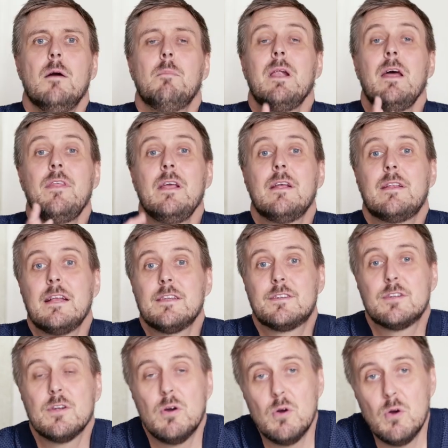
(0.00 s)
But I think
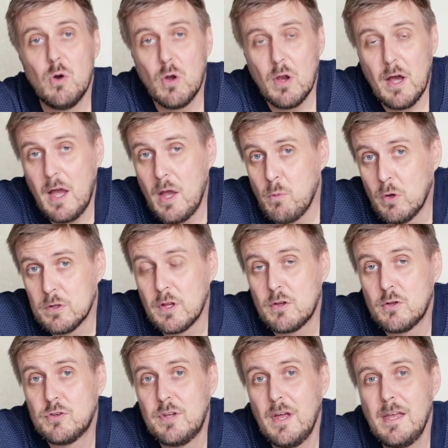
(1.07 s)
that's all I wanted
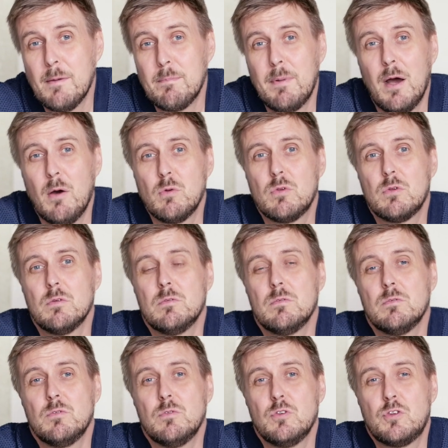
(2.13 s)
to say about
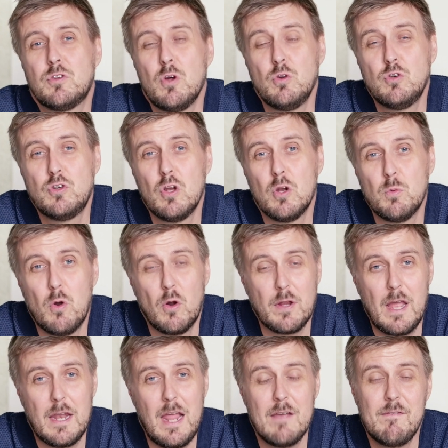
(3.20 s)
social
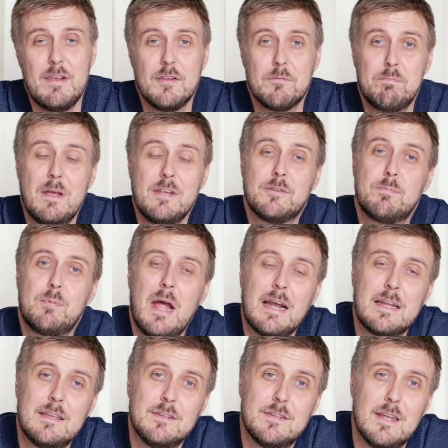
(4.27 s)
work and evidence-based
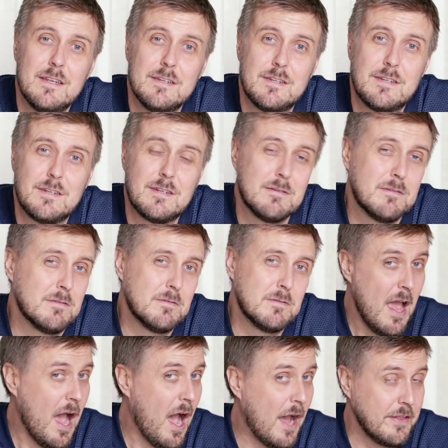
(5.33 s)
practices.
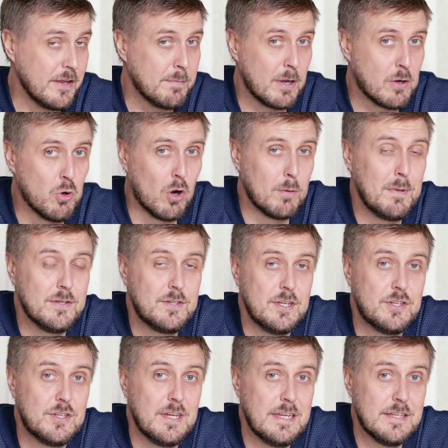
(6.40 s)
I think my core
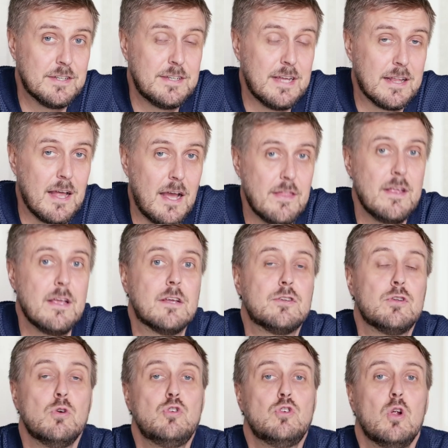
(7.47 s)
message is that I think
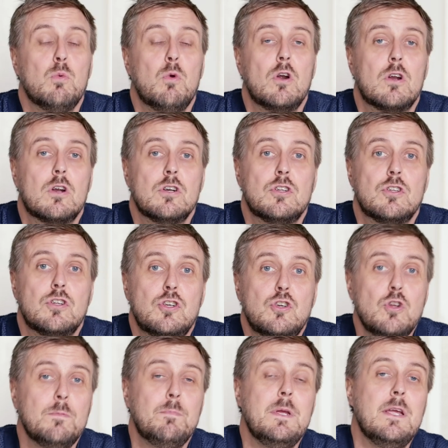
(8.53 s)
social workers
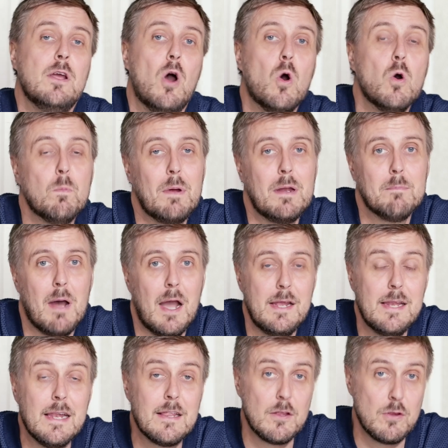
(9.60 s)
should be
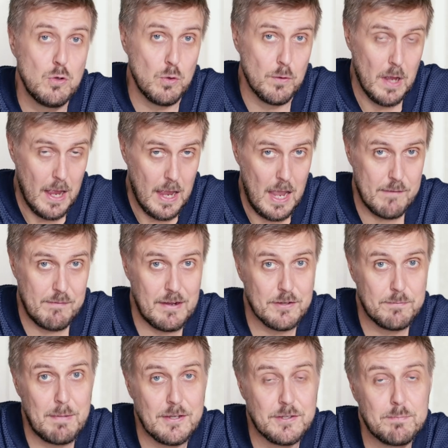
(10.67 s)
open-minded to
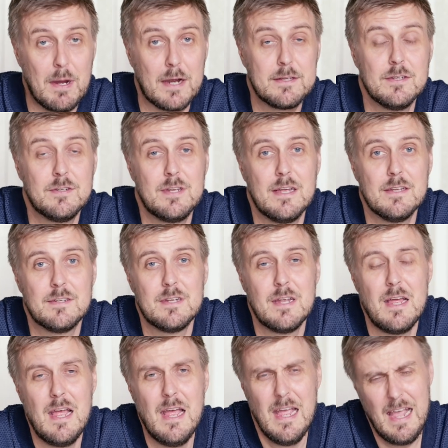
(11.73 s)
evidence-based practices.
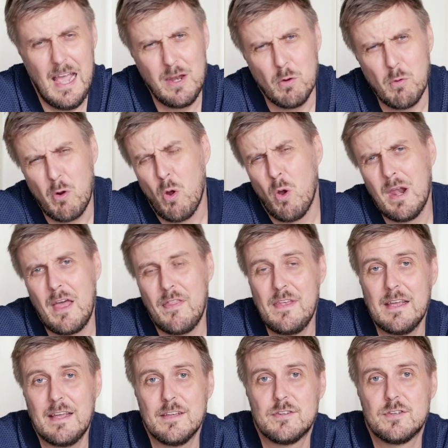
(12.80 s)
And overall, I
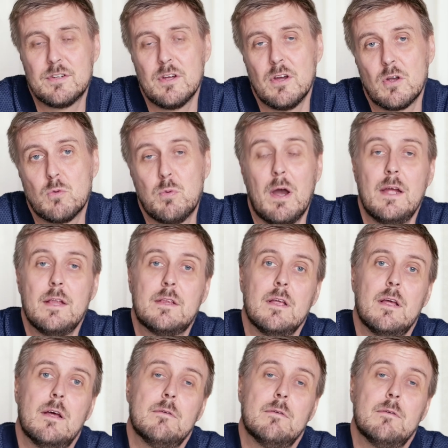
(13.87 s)
think it's quite